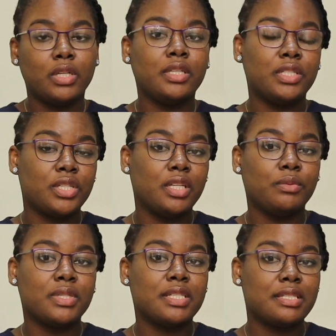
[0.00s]
initially
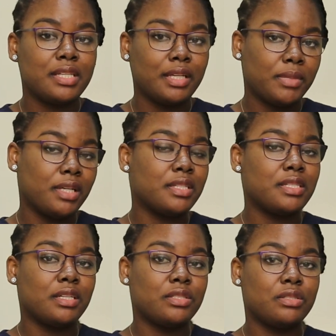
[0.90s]
was the stigma
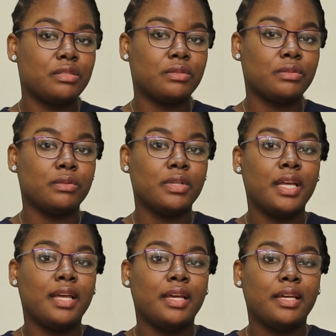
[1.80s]
attached to
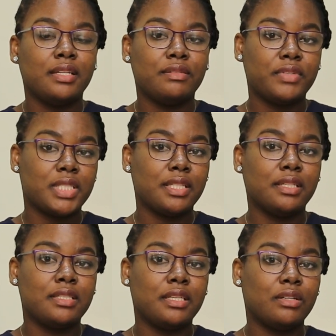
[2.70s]

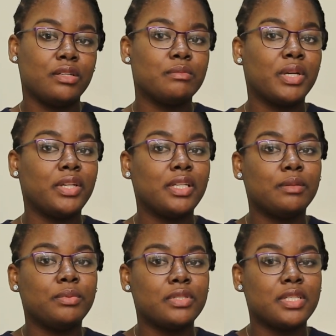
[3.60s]
infertility, because married
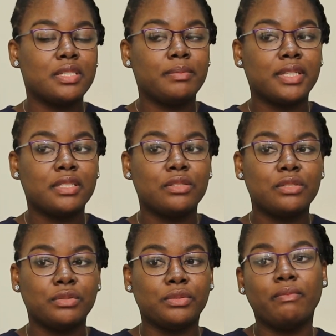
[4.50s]
couples are expected
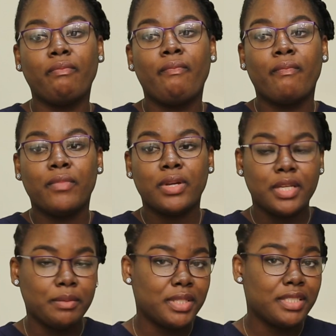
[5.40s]
to
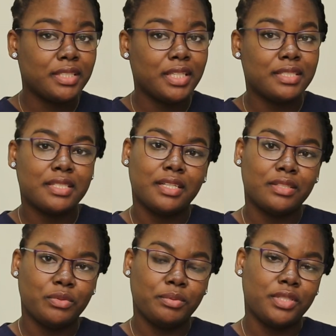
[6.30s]
immediately start
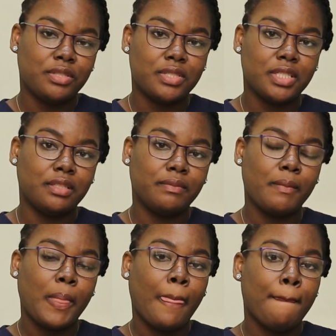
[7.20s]
reproducing,
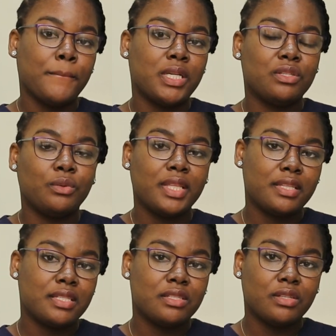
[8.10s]
and so when
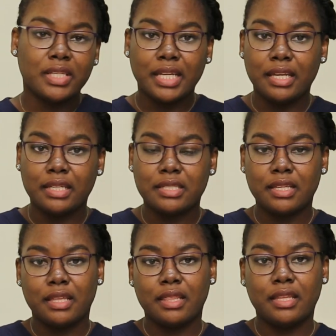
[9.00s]
this is not the case,
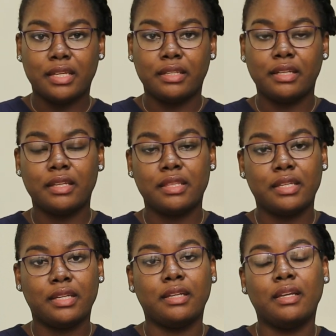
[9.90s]
then
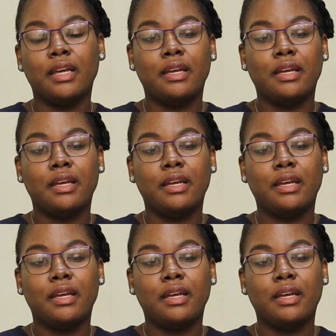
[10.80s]
they